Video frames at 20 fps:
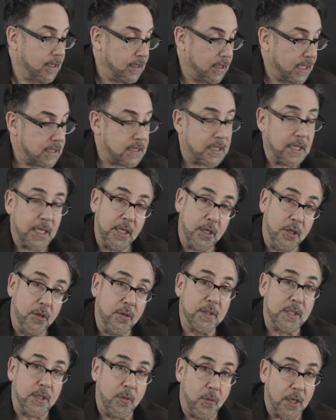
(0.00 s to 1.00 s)
Next thing you do
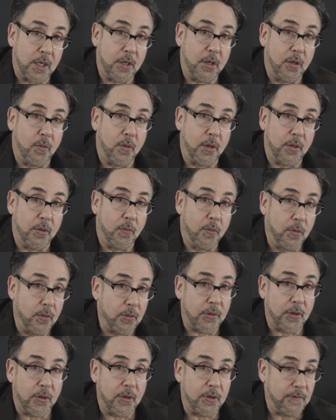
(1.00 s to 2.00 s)
is you want to know where the
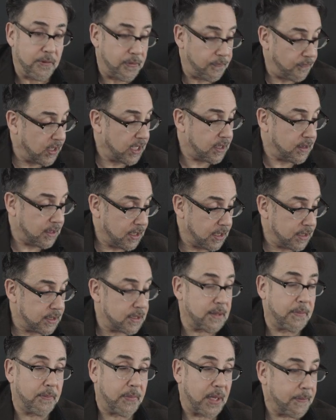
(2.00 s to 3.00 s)
root, third, and fifth
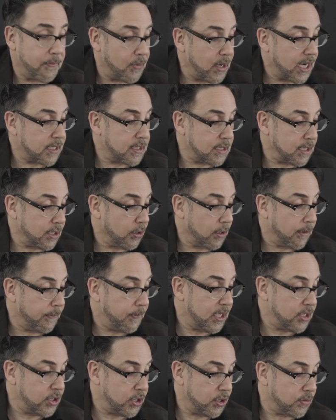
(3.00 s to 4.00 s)
is by practicing your
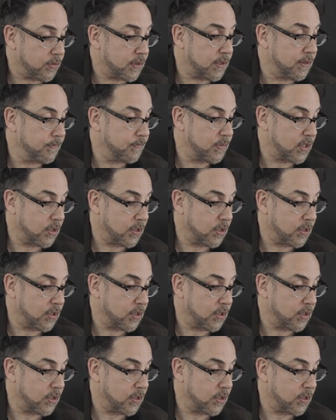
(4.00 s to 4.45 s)
arpeggios.